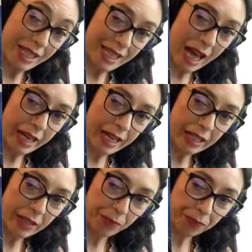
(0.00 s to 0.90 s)

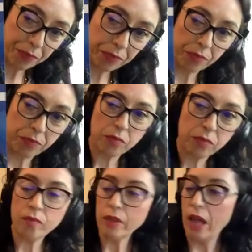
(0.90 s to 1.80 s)
Italian,
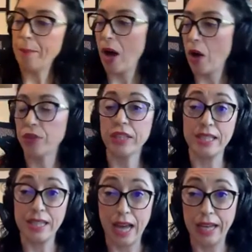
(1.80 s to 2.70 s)
about
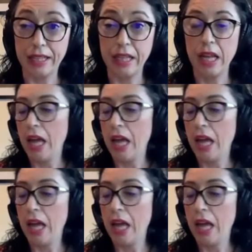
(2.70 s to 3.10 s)
this site.